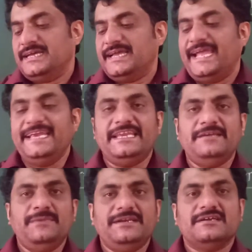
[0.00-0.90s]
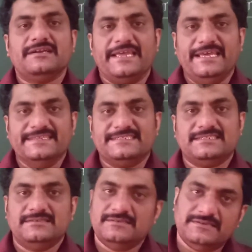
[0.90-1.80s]
80 meter
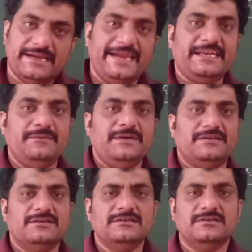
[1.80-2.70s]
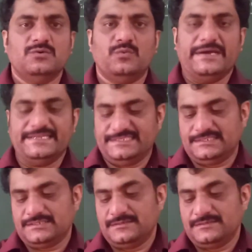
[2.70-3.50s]
east, 80 meter west.